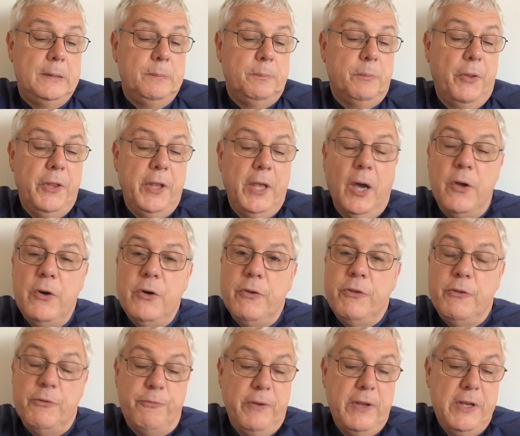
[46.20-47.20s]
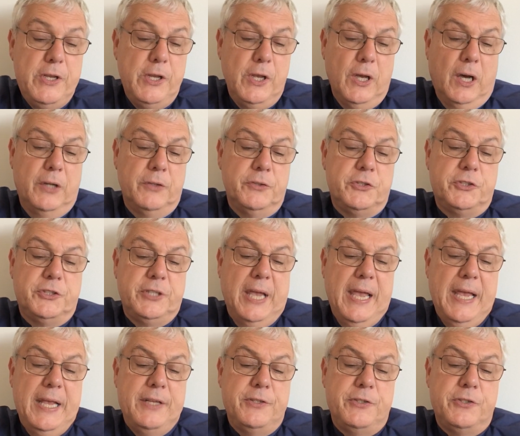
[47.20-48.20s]
But the owner of the vineyard
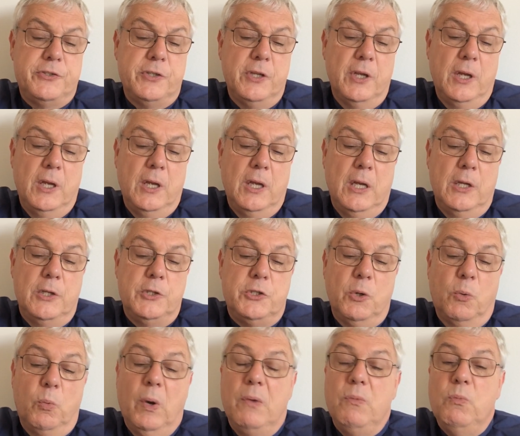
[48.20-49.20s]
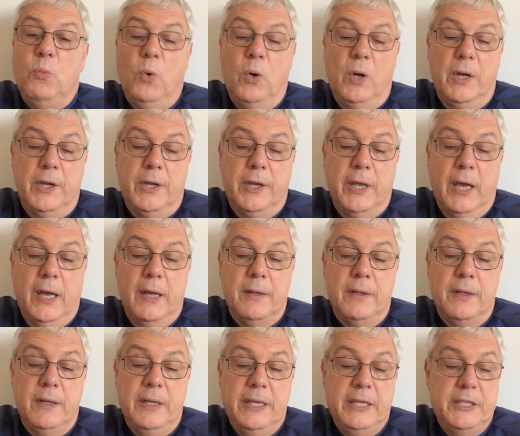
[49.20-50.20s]
says to one worker,
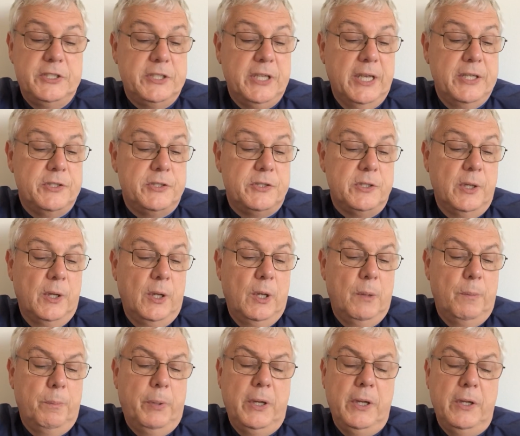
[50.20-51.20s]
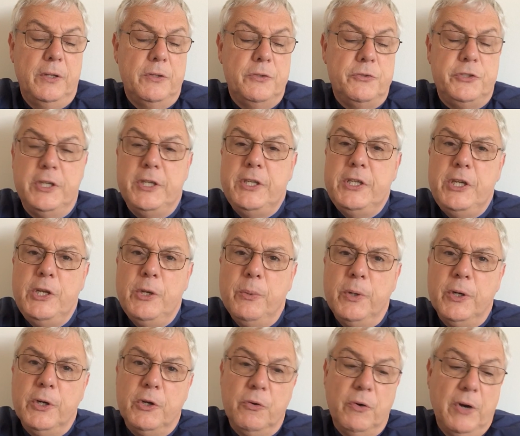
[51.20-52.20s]
he says, "But didn't you
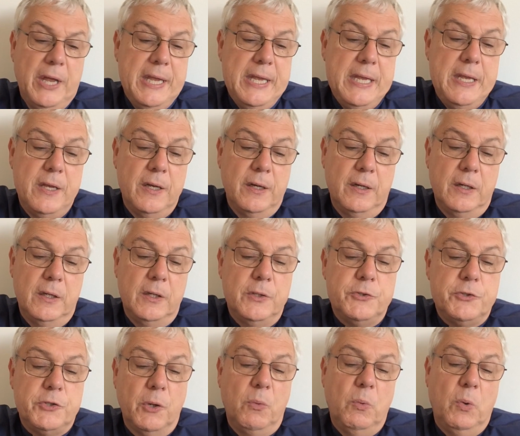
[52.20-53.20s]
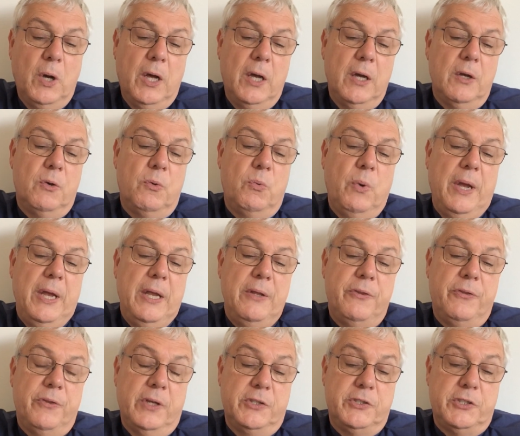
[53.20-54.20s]
agree to work
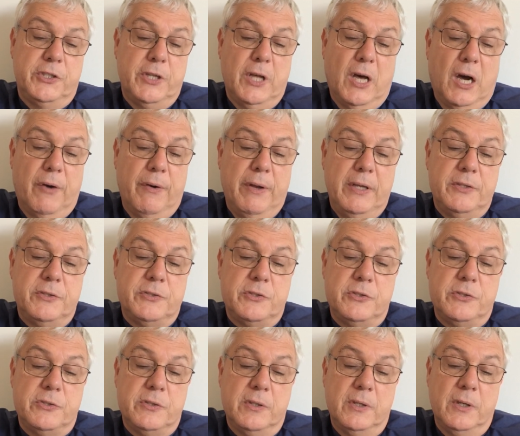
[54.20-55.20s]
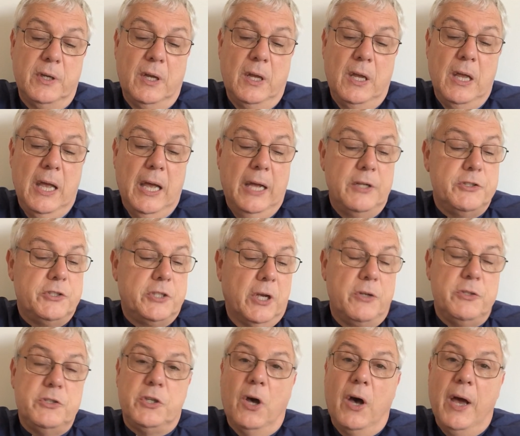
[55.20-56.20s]
with a denarius? And
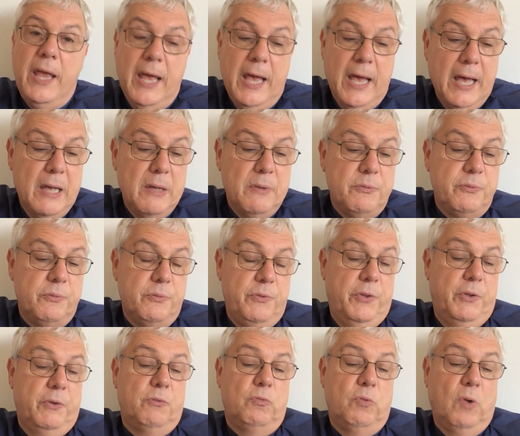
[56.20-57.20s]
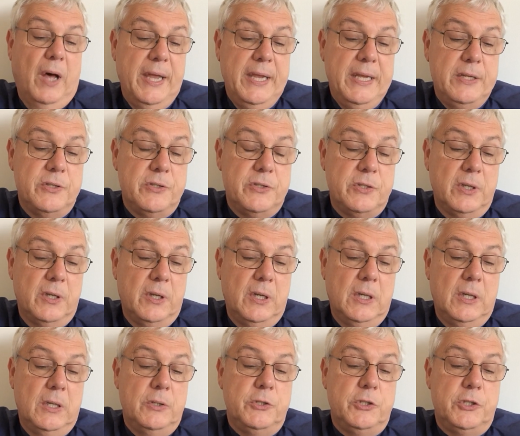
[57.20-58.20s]
don't I have the right
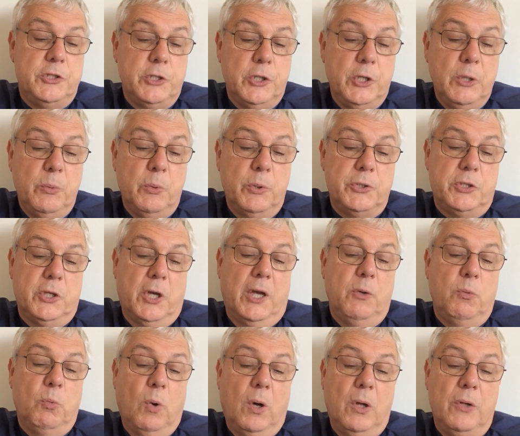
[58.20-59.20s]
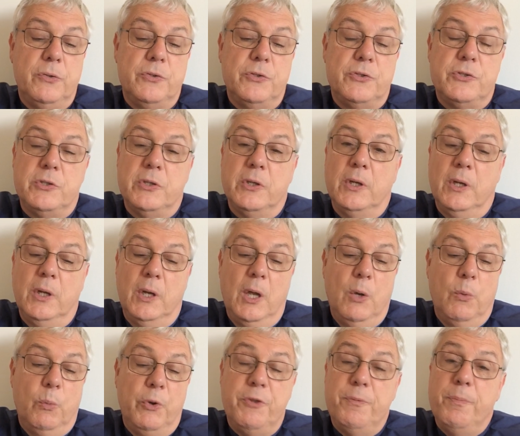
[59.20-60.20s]
to do what I want
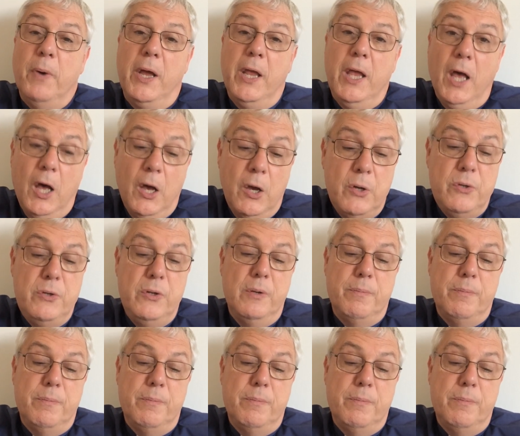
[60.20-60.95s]
with my own